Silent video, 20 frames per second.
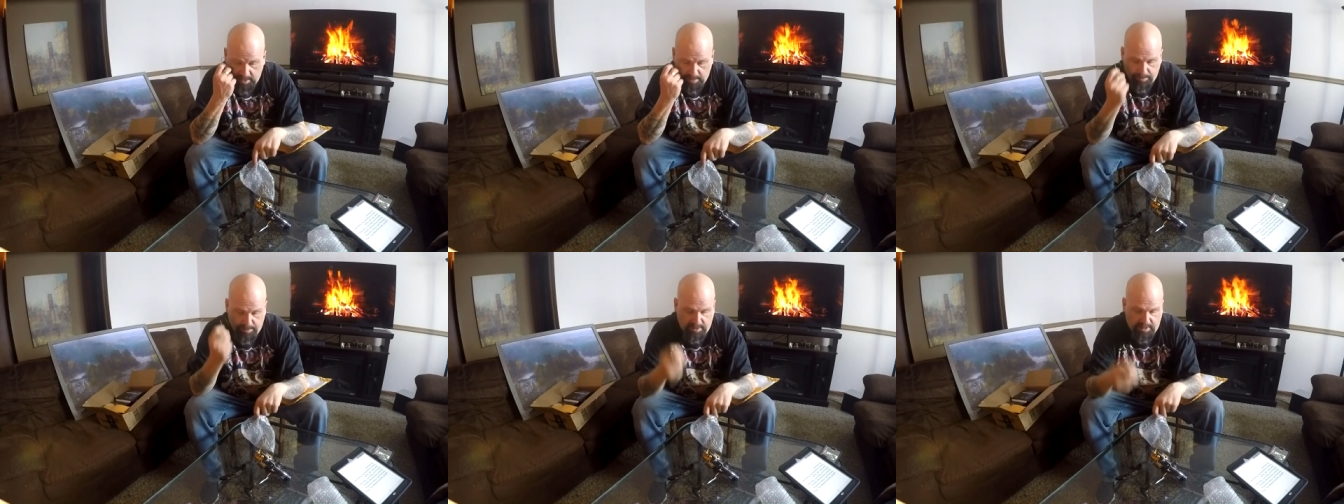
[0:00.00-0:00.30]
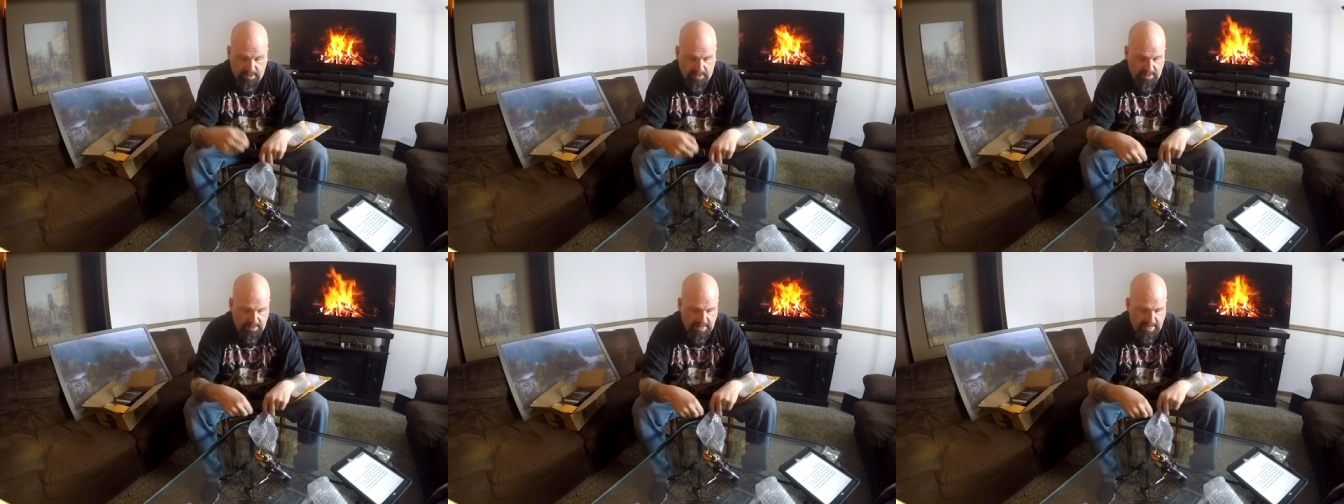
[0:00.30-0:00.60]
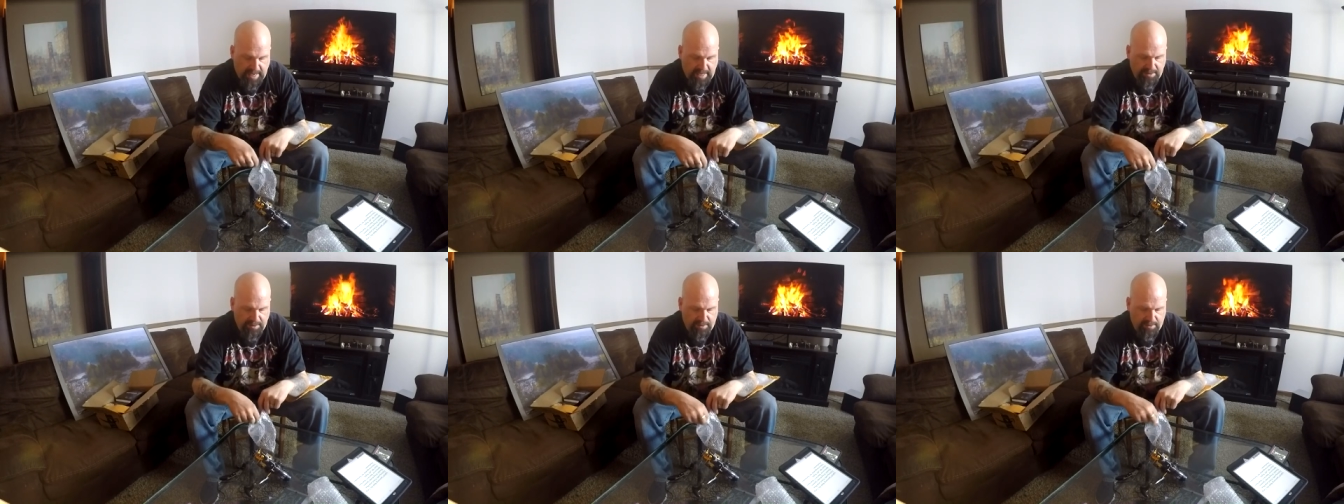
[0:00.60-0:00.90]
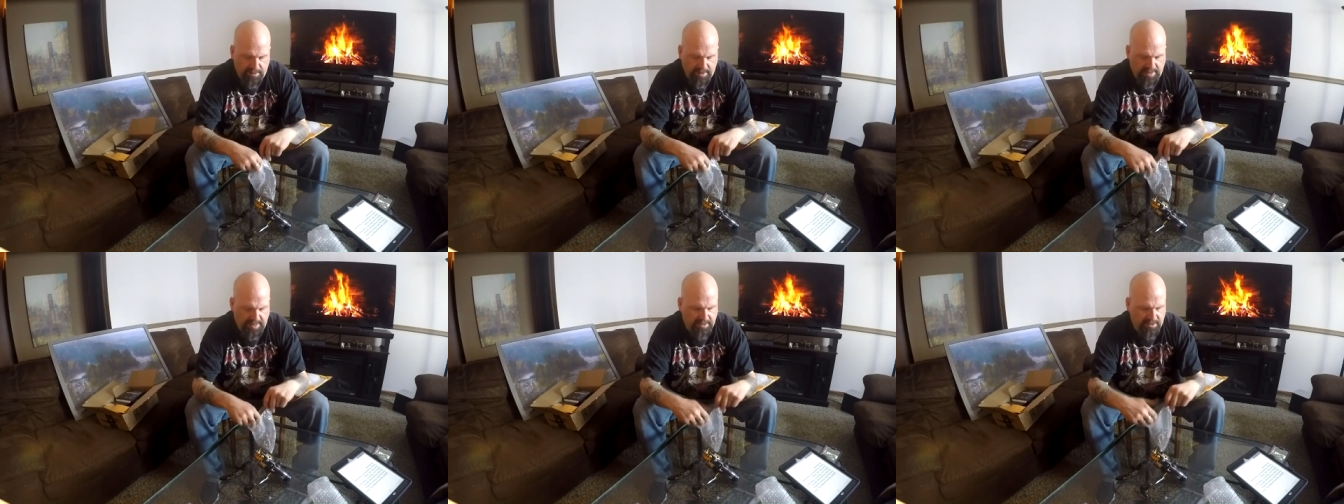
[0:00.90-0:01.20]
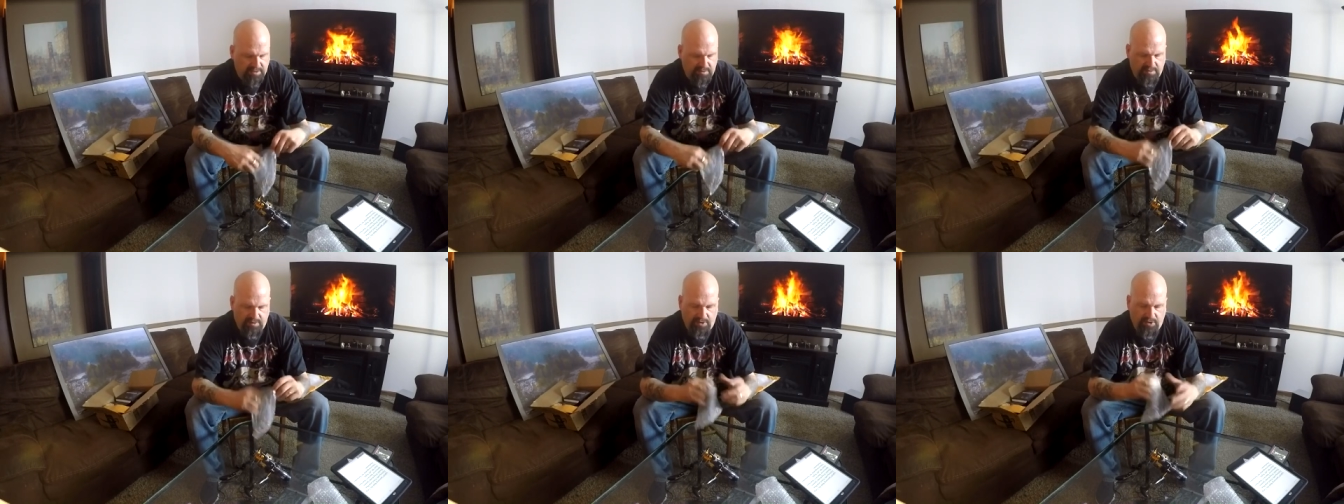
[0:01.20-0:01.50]
But uh, yeah, there's like
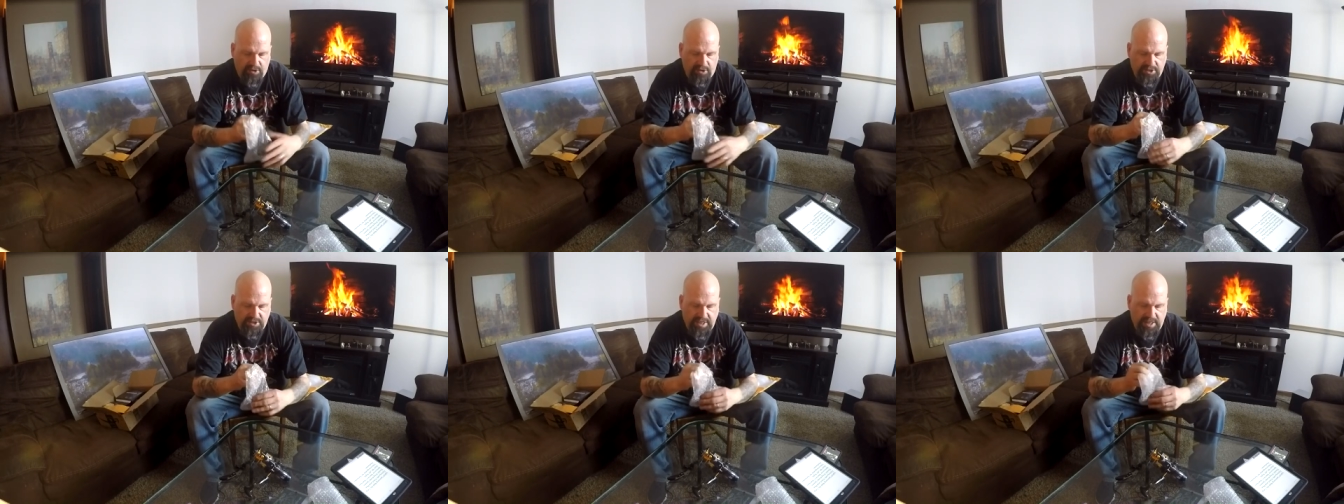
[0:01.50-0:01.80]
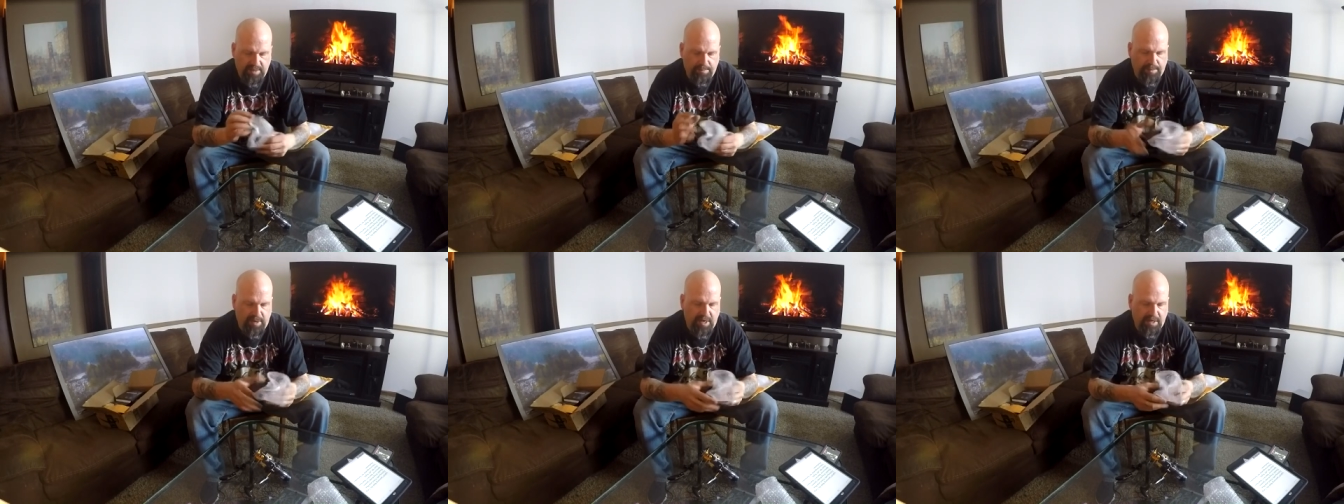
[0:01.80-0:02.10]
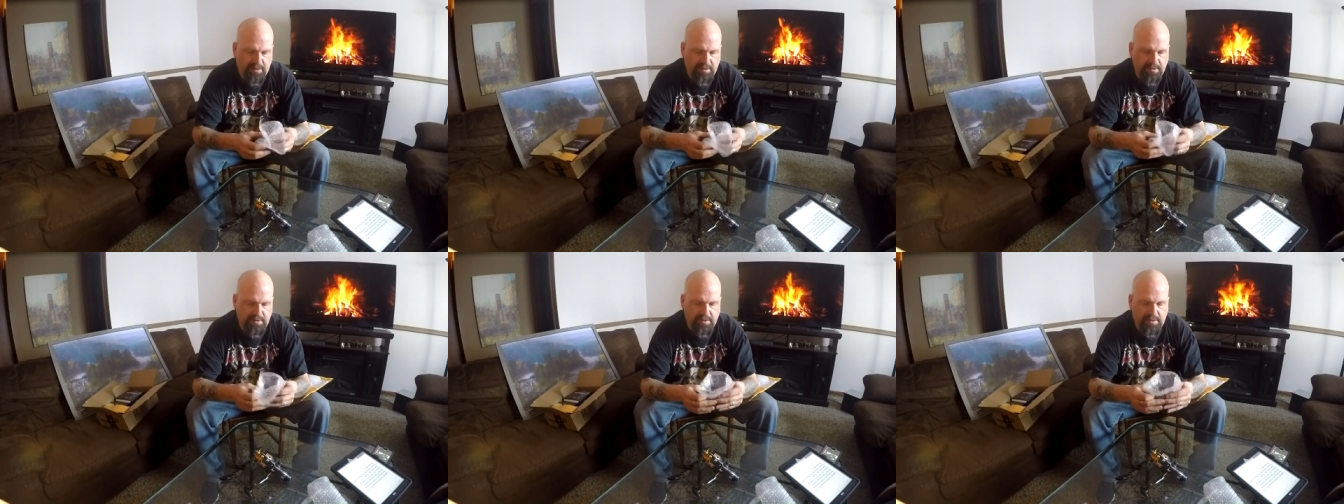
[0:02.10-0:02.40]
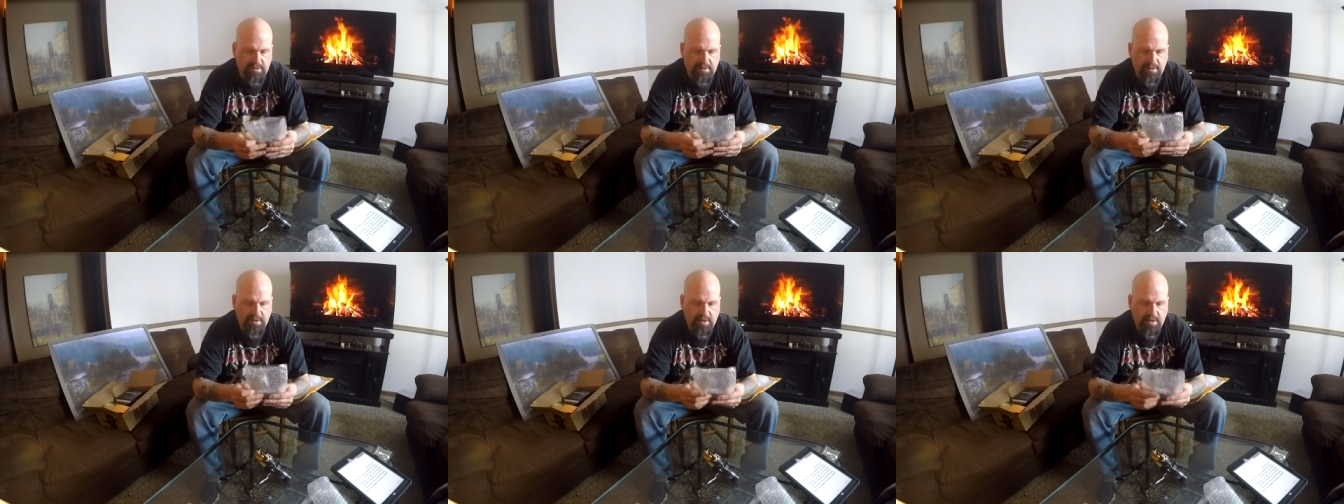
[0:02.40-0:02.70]
thirteen bucks,